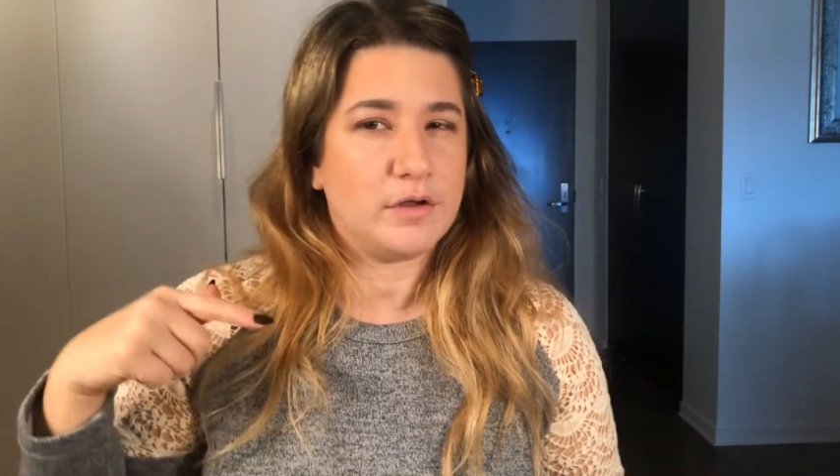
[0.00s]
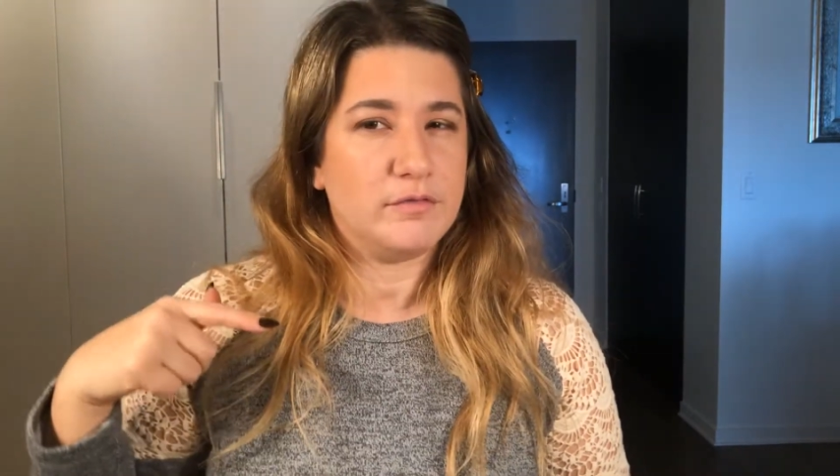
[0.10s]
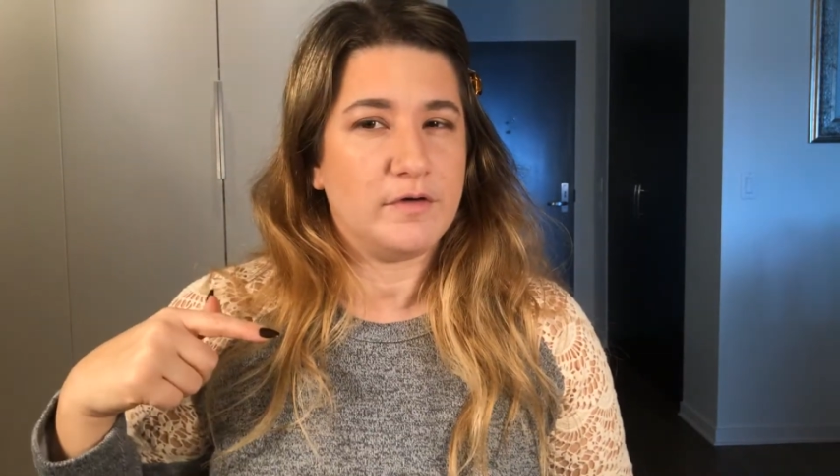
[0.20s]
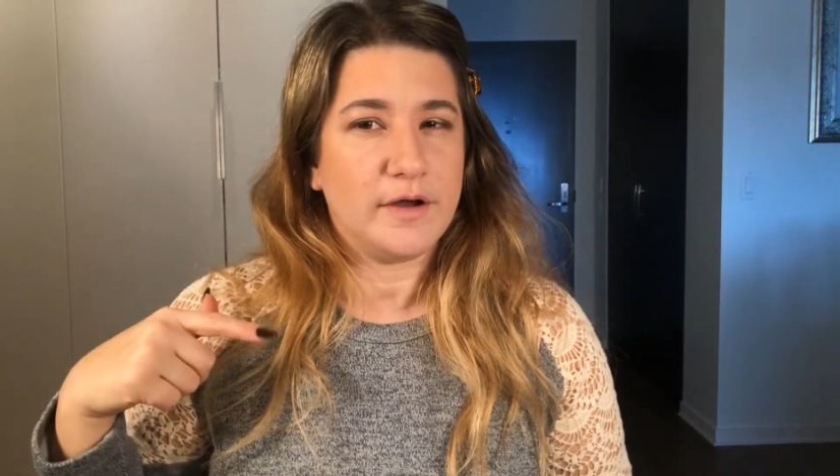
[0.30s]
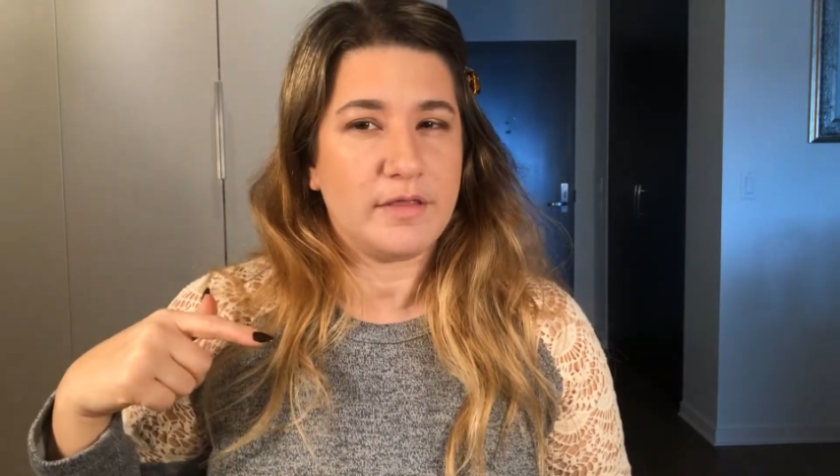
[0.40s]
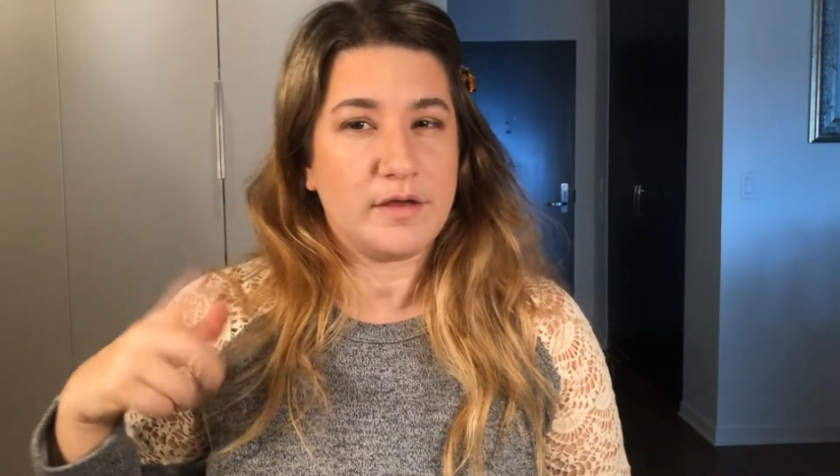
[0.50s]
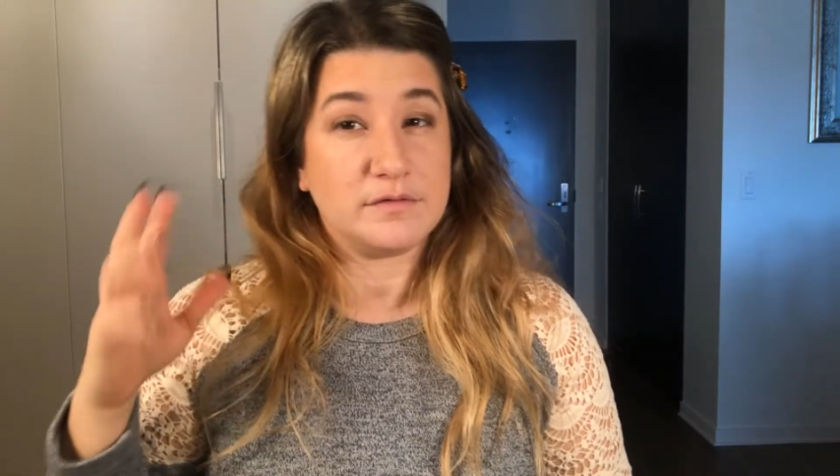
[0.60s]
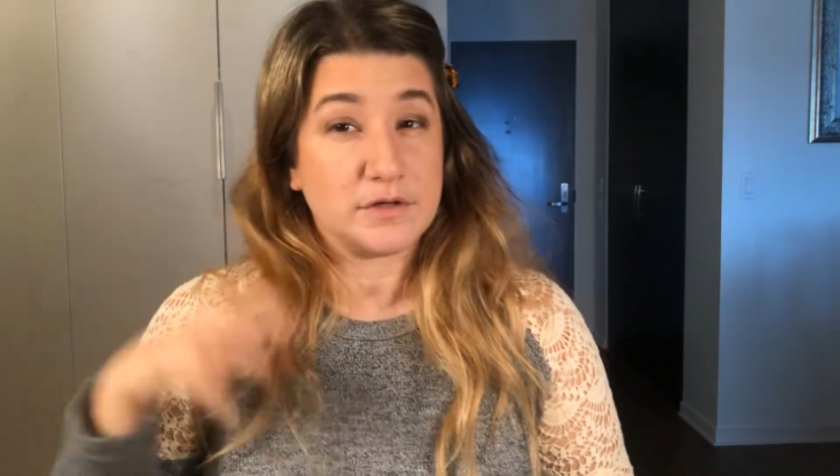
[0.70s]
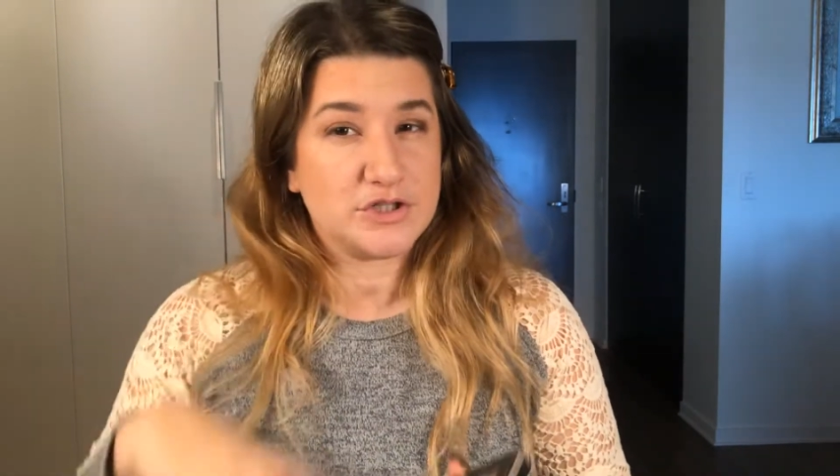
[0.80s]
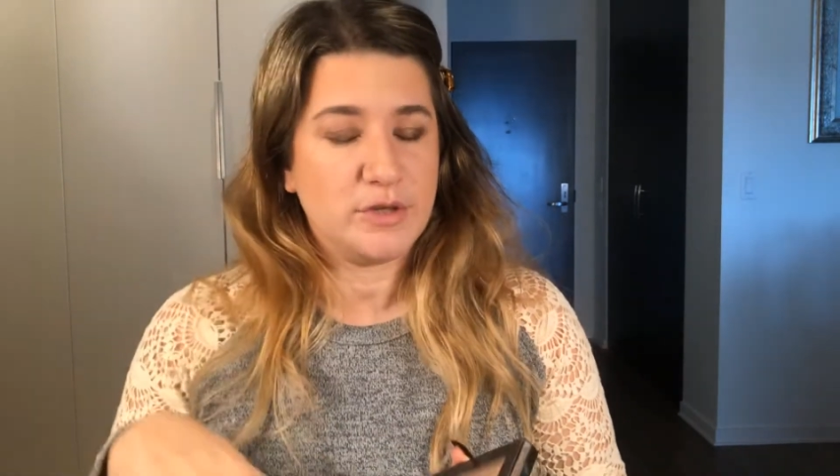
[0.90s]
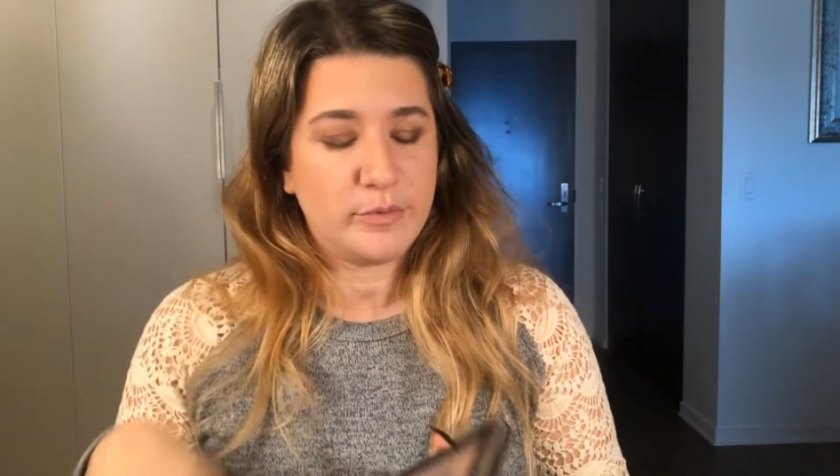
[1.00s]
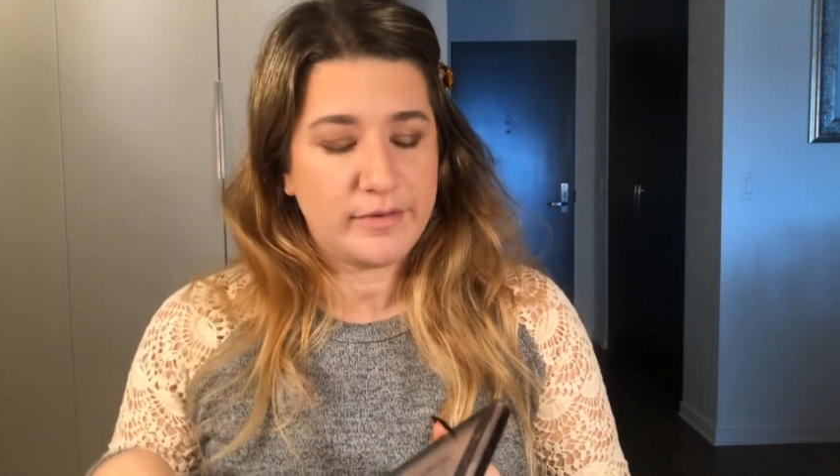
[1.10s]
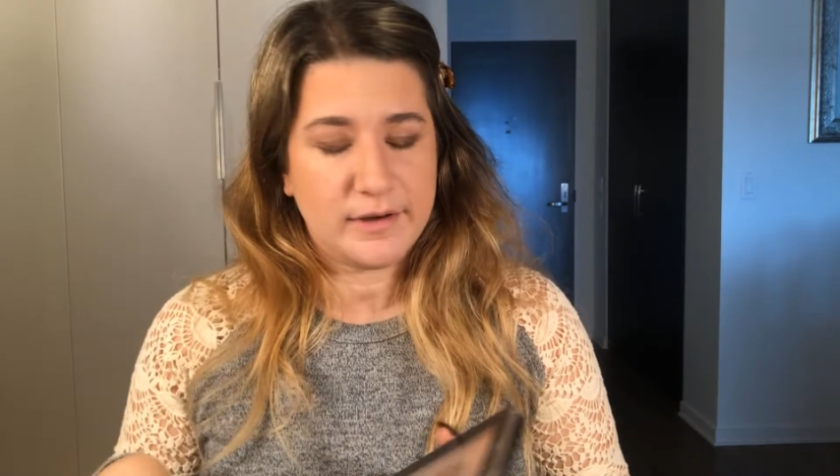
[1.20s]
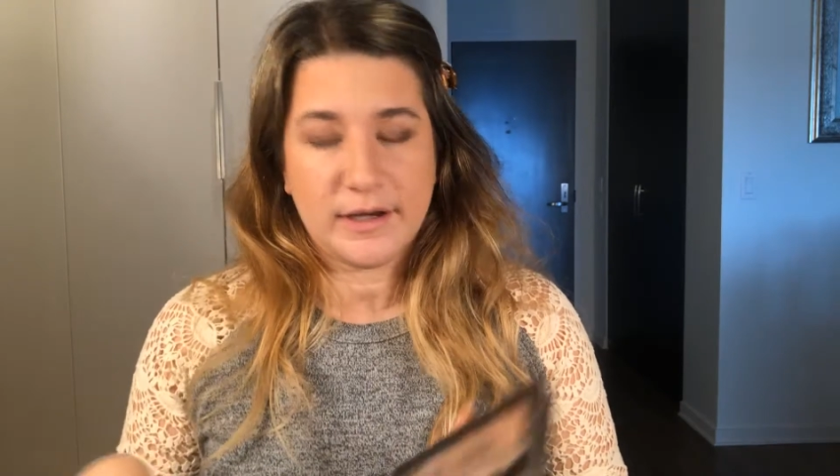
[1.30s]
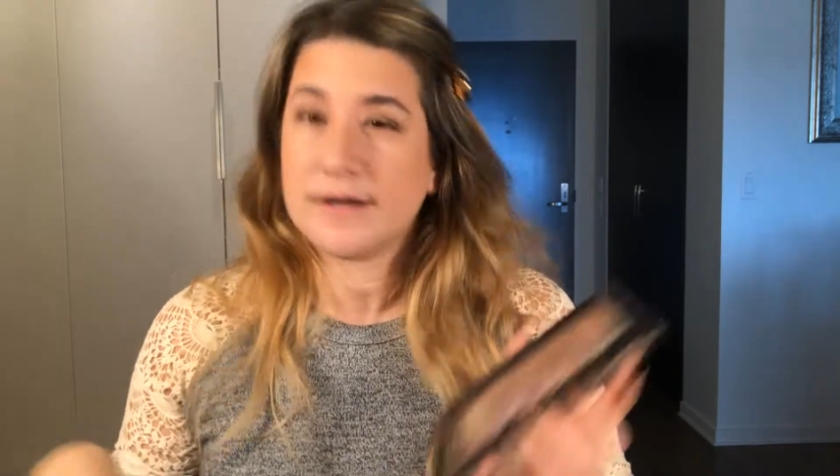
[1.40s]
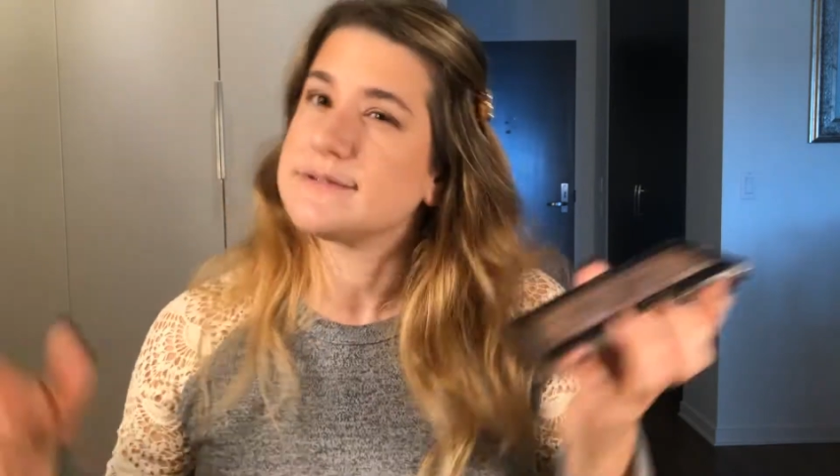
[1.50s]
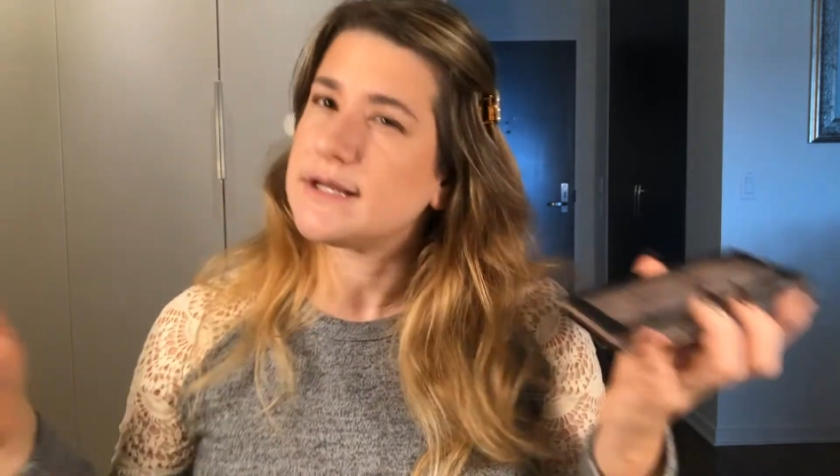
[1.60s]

can find things that are cheaper than NYX.